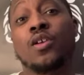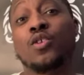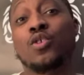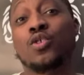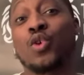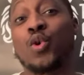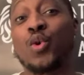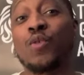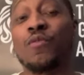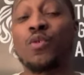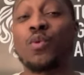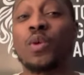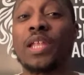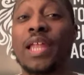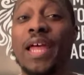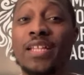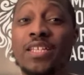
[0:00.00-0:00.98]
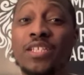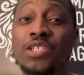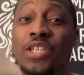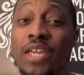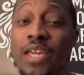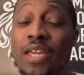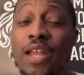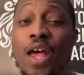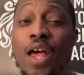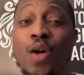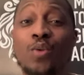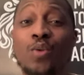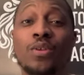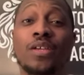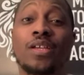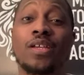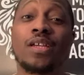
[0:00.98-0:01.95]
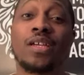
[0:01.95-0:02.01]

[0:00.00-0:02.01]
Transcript: So if you would like to check it out,